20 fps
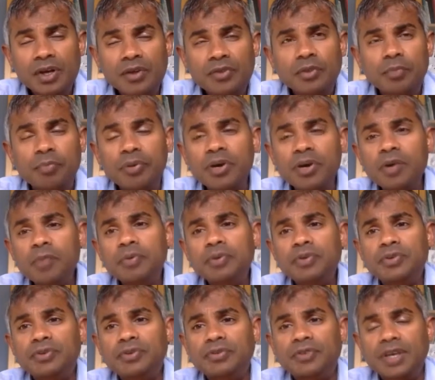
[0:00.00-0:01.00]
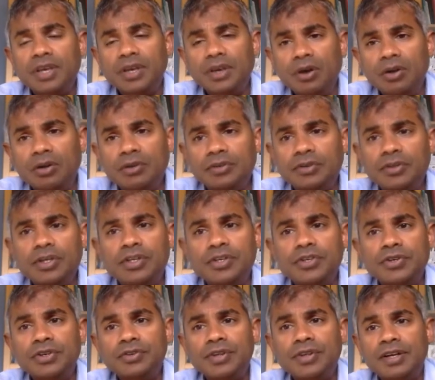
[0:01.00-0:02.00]
The purpose of keyhole
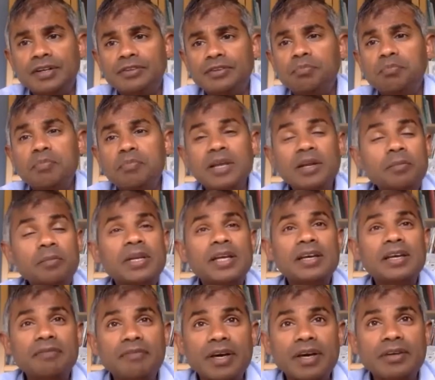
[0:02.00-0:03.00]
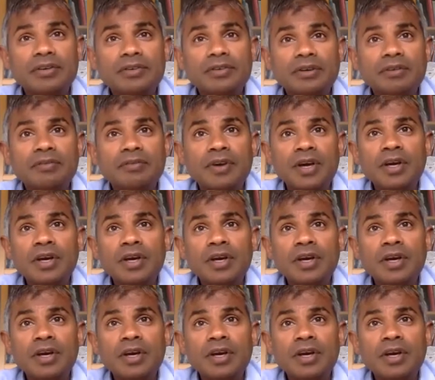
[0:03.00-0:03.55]
surgery is that it's minimally invasive,